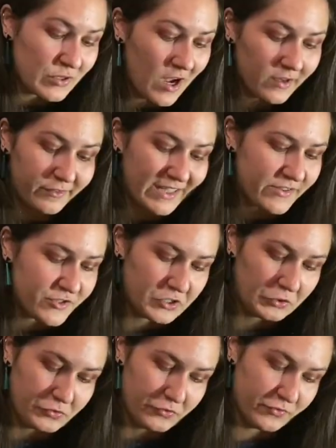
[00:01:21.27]
Tonight these
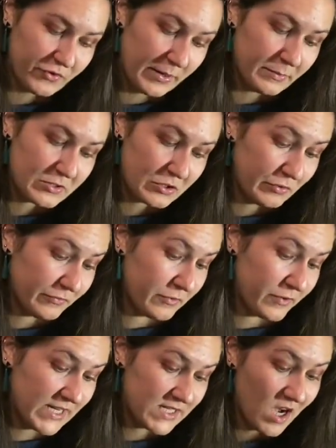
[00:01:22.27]
children dreamt of a
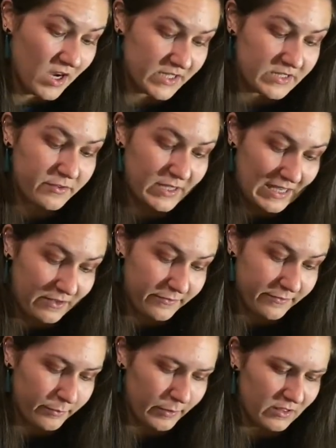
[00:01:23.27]
red-eyed
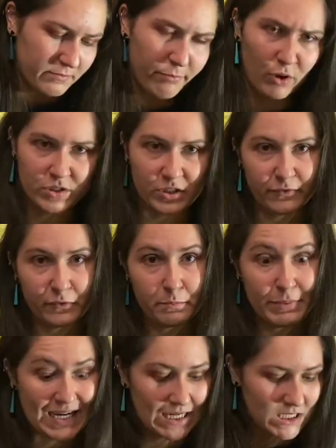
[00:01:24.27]
thief with the body of a
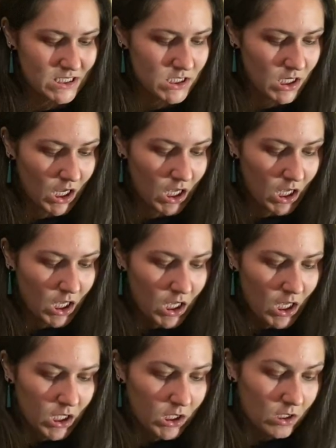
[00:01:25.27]
beast,
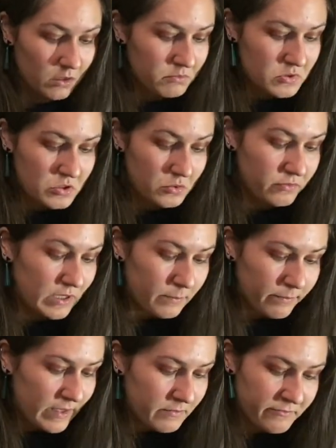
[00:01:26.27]
come to rip
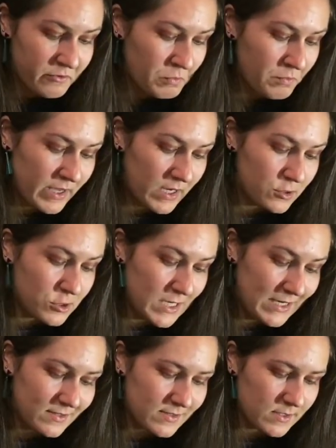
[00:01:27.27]
them from their
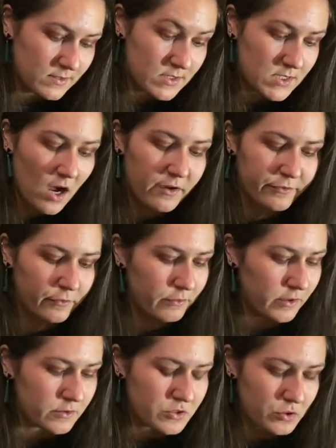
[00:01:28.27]
sheets and stifle
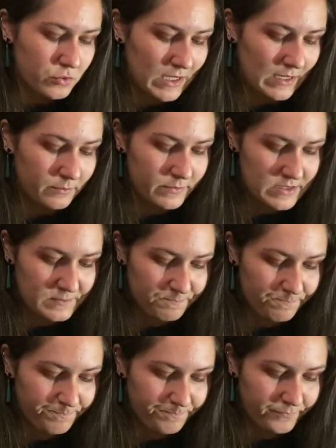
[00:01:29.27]
their screams.
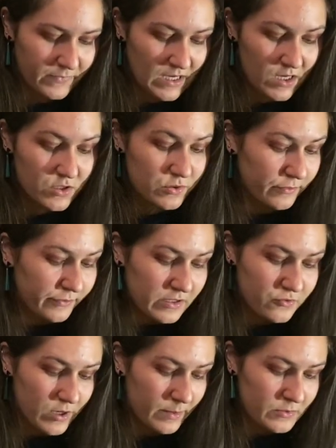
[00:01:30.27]
Sophie
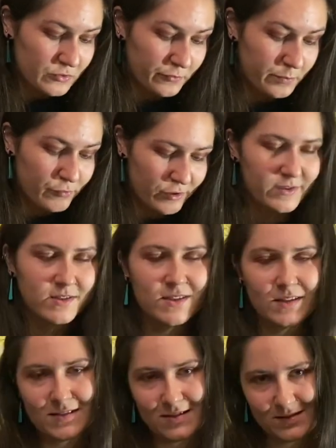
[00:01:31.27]
dreamt of
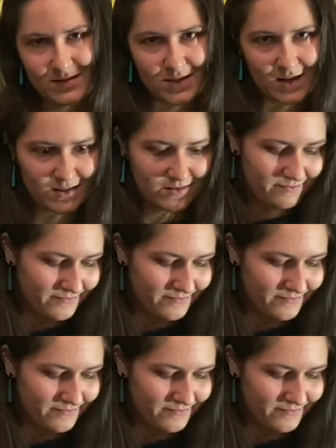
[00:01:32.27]
princess instead.